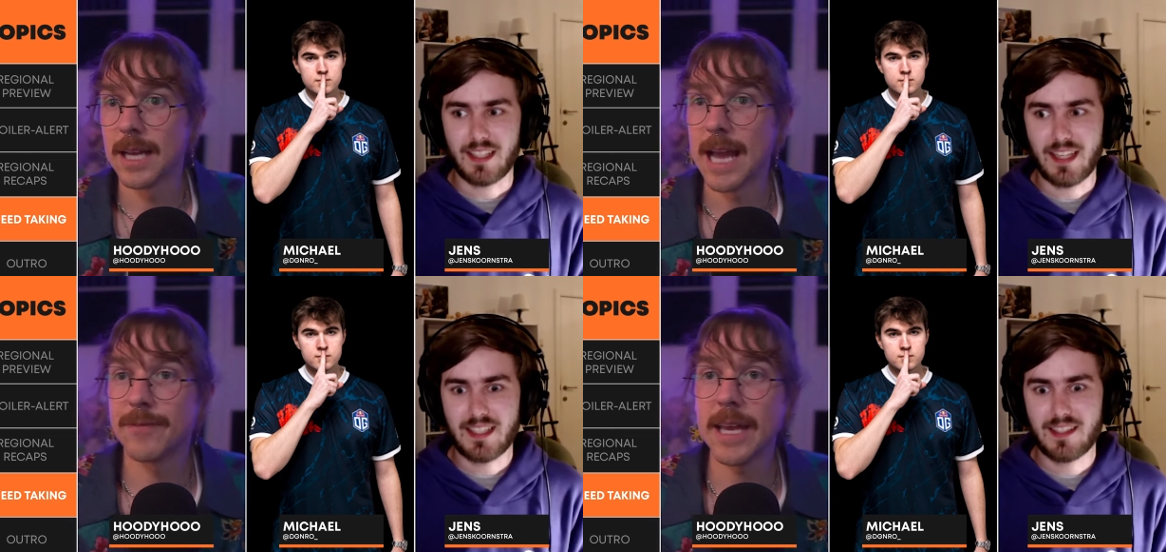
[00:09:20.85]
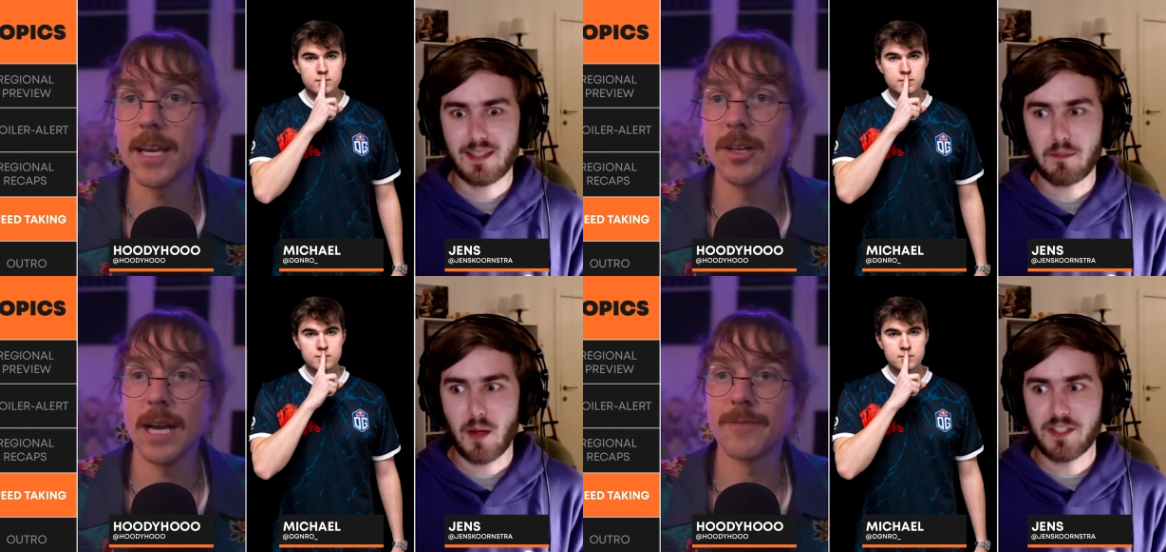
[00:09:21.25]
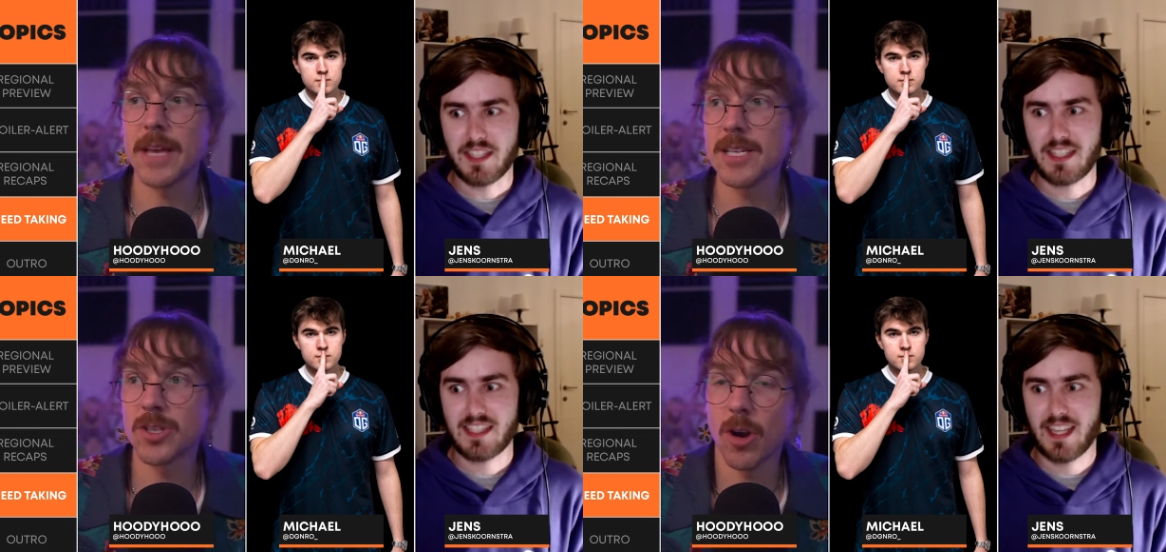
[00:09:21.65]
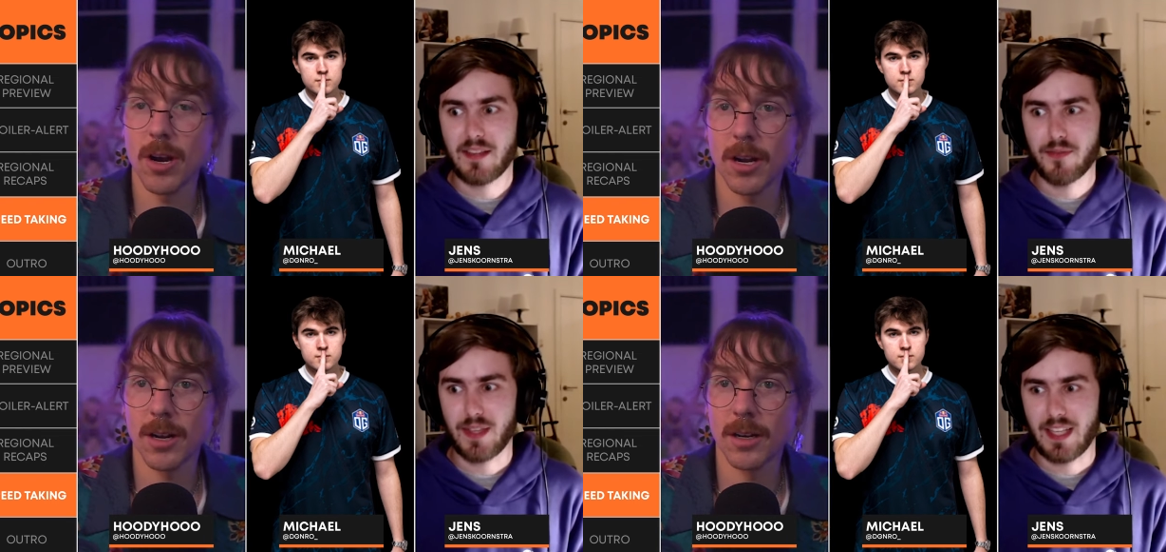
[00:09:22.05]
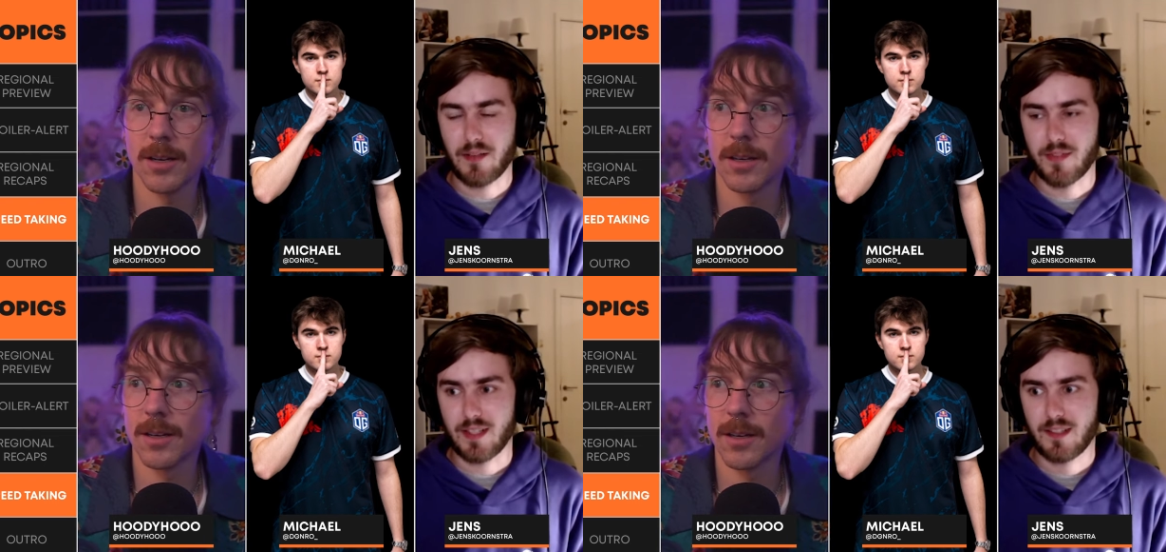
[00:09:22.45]
Speaker 1: if isn't go, the most start, insane thing
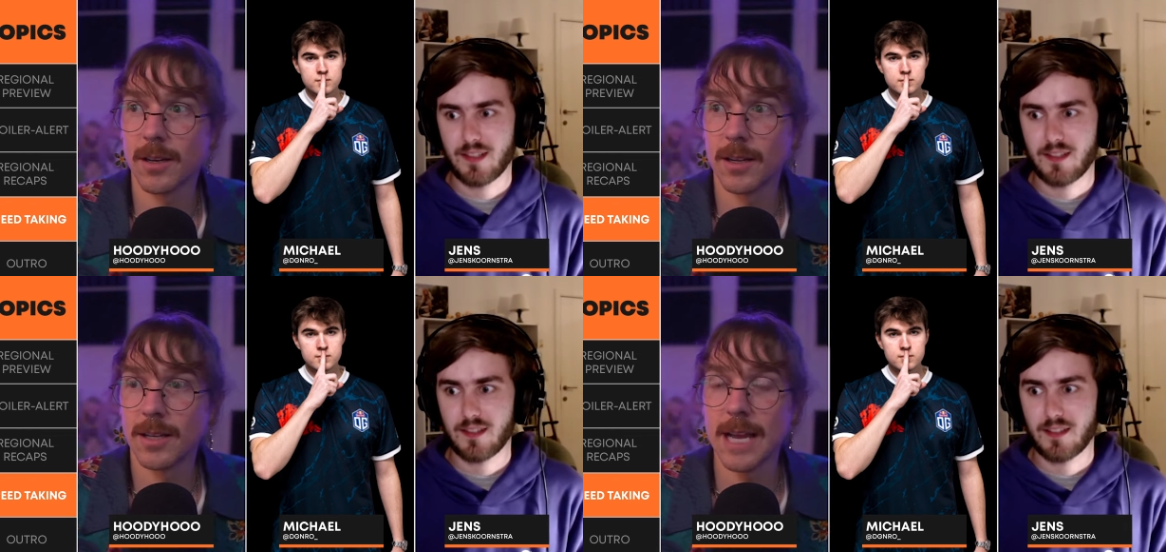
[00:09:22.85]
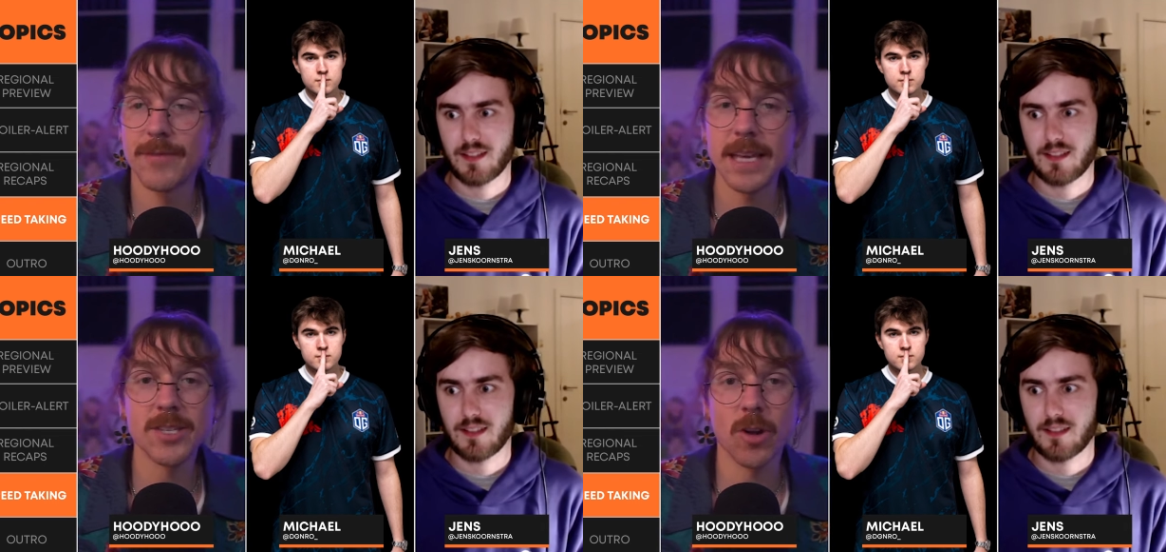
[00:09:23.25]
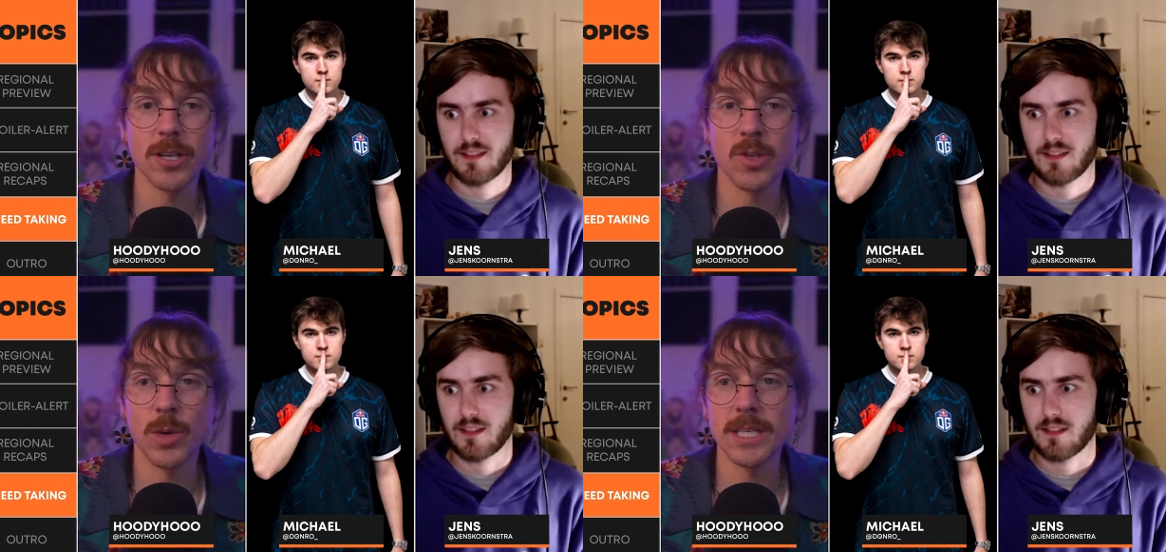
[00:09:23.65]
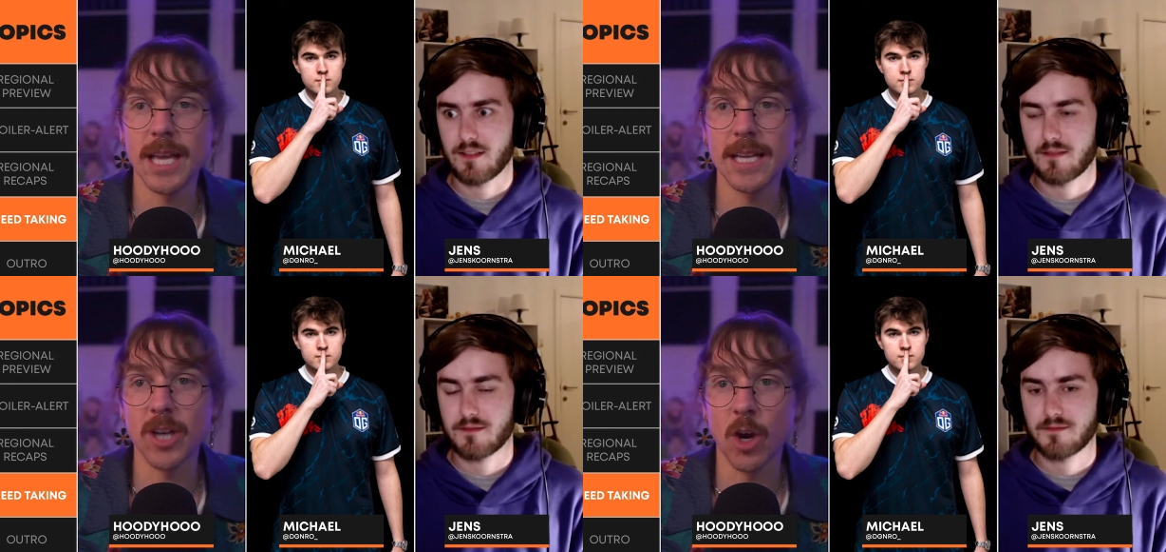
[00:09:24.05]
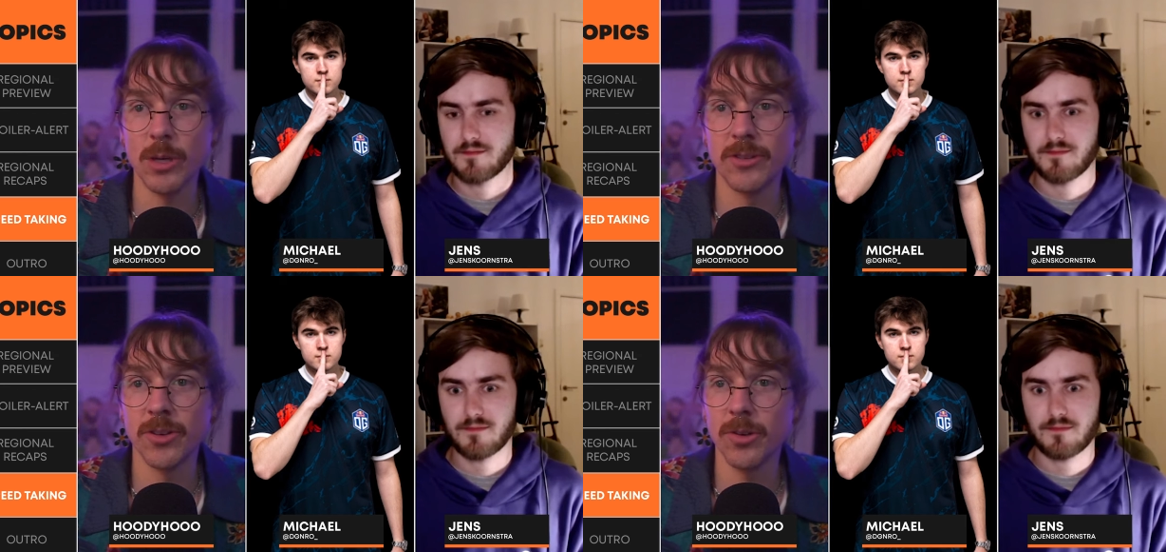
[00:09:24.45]
ever.
Speaker 2: If they start a Swiss stage 0 and
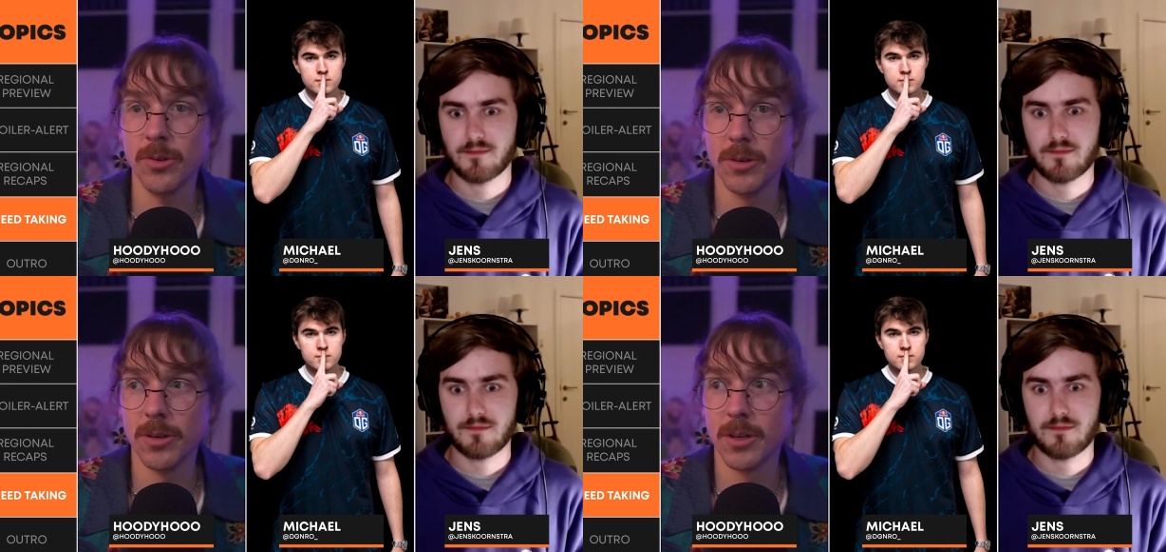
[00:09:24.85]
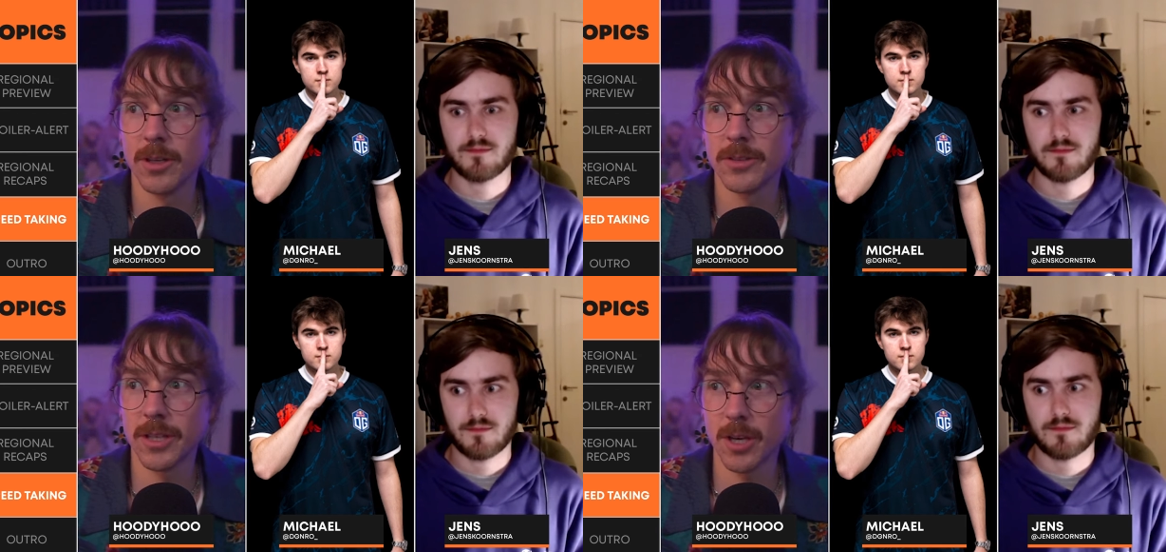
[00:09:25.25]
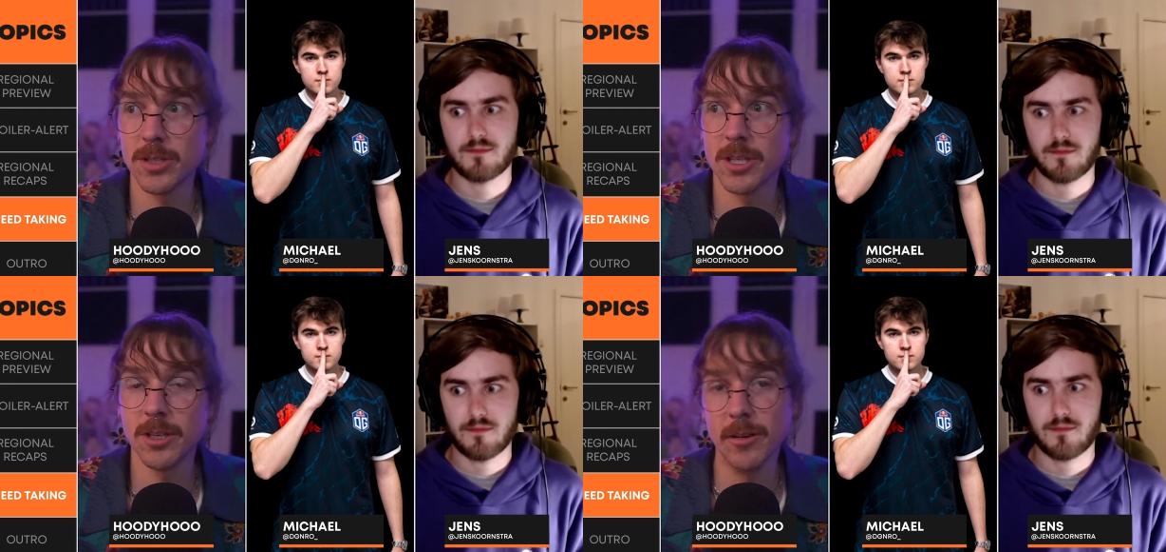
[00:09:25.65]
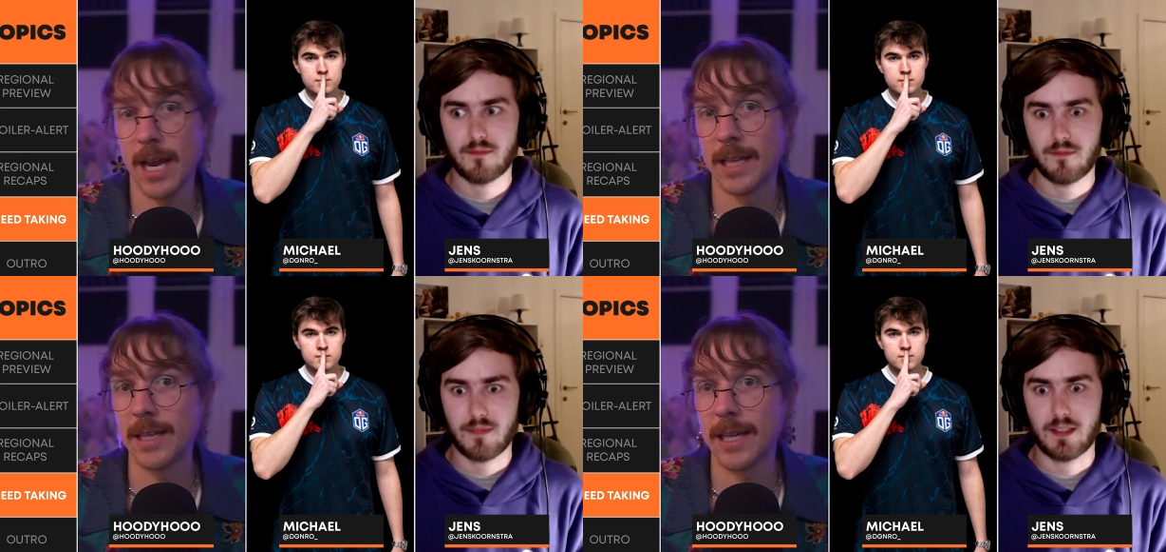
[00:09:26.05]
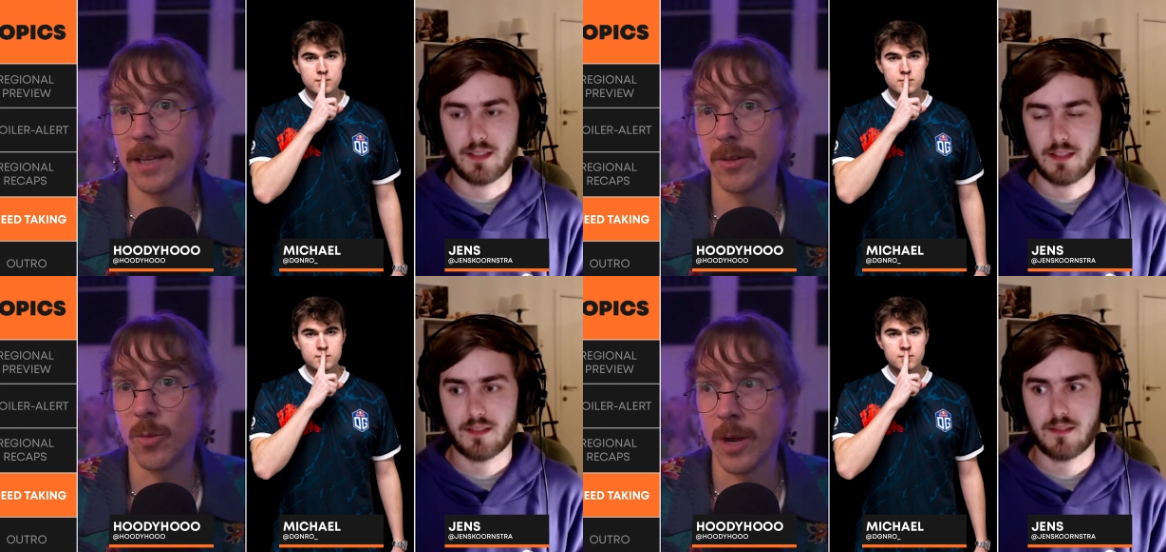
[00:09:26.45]
2 to those two, and then they
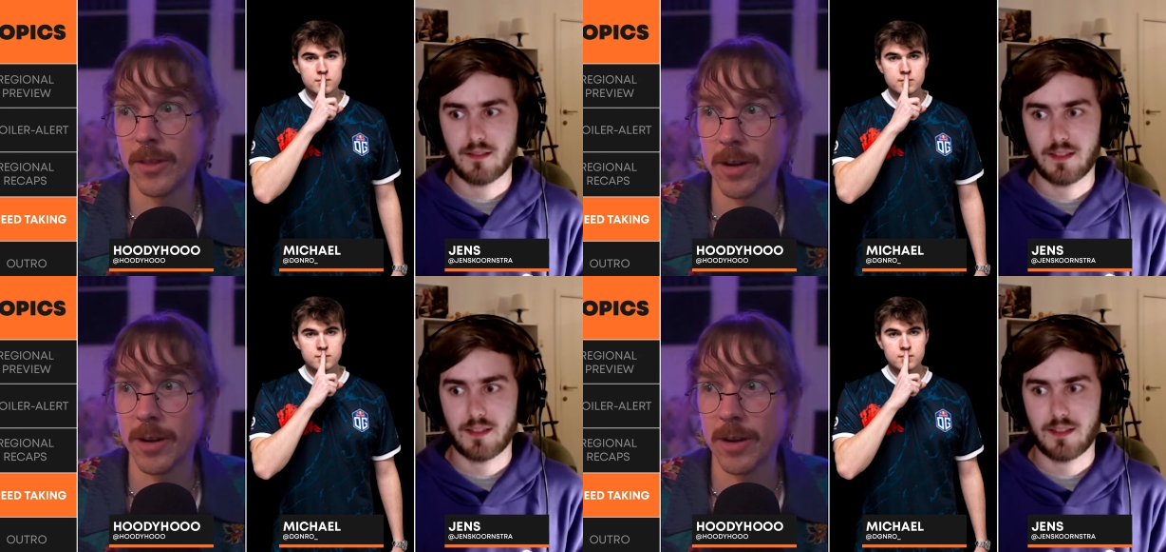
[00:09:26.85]
win their